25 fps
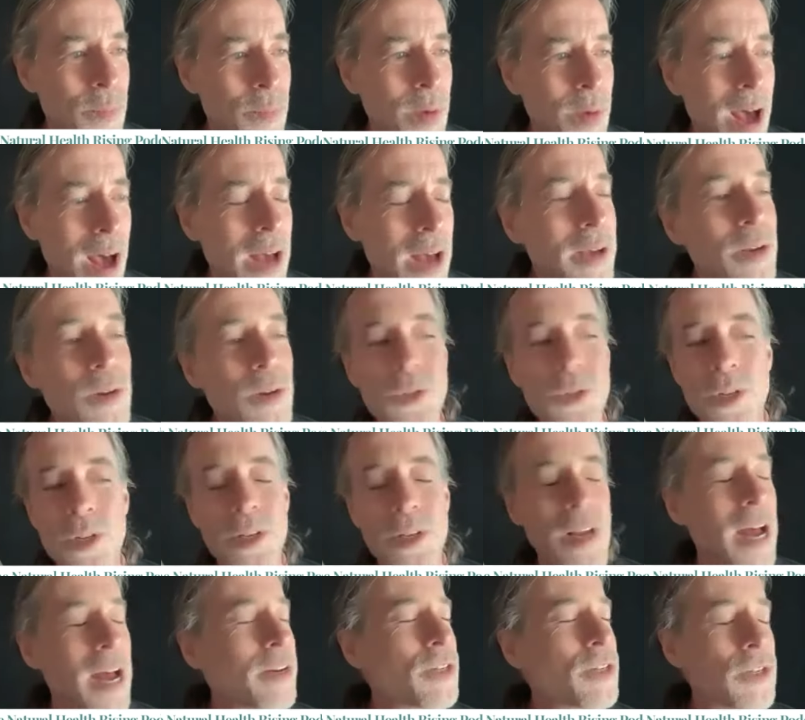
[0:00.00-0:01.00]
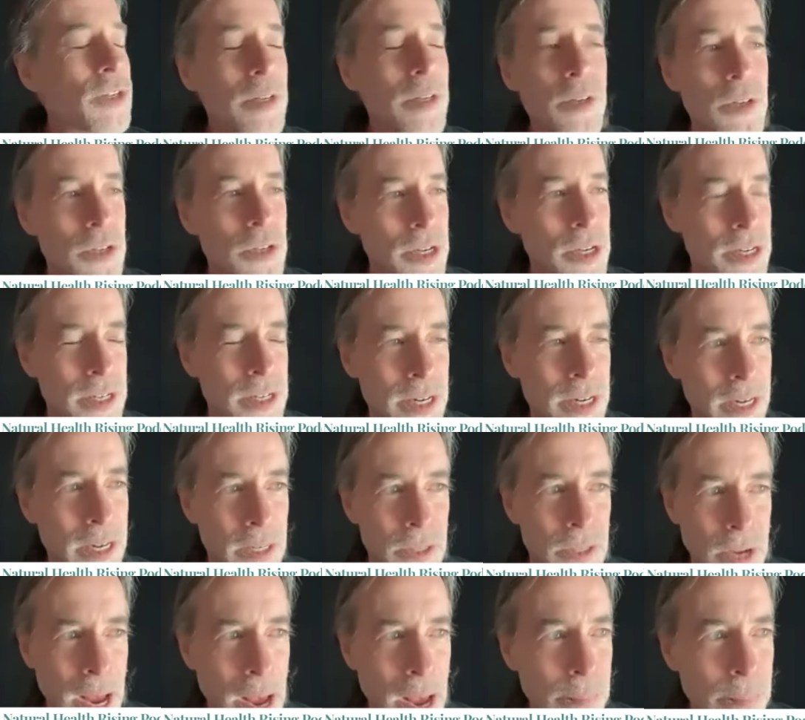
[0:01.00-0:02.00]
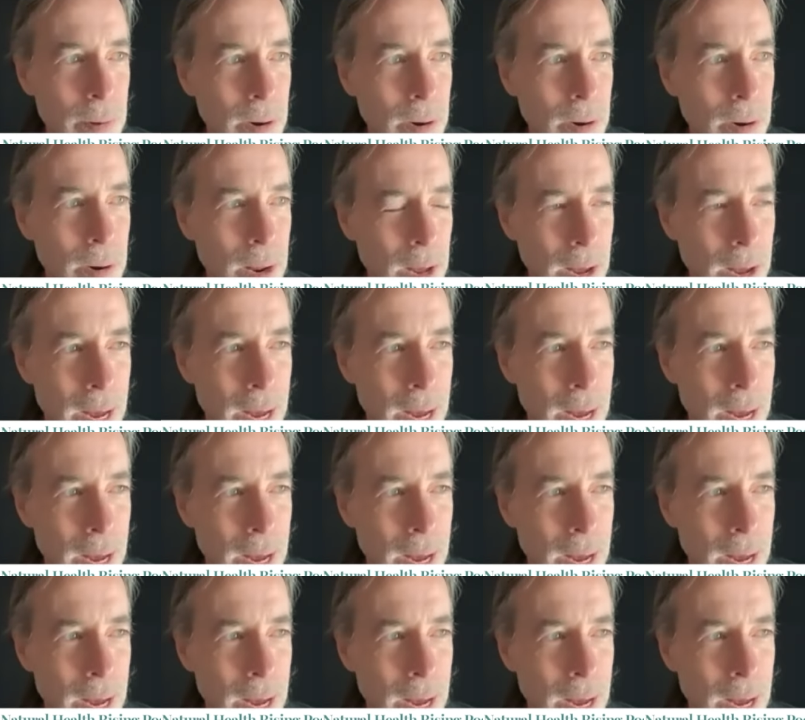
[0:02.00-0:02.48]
just use this as an example.